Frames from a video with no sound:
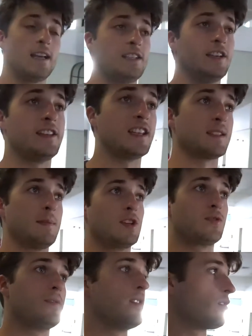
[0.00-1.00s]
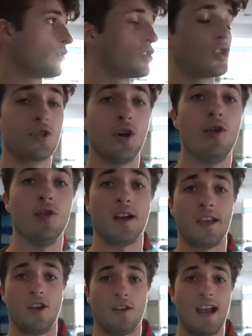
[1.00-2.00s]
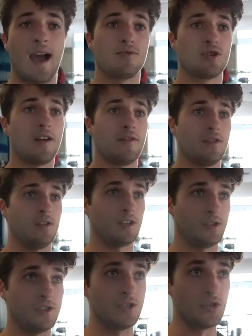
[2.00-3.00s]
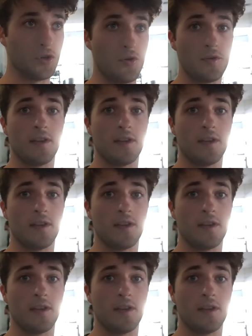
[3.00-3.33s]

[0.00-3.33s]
I'll tell you this much. We are so lucky. Our cab driver luckily knew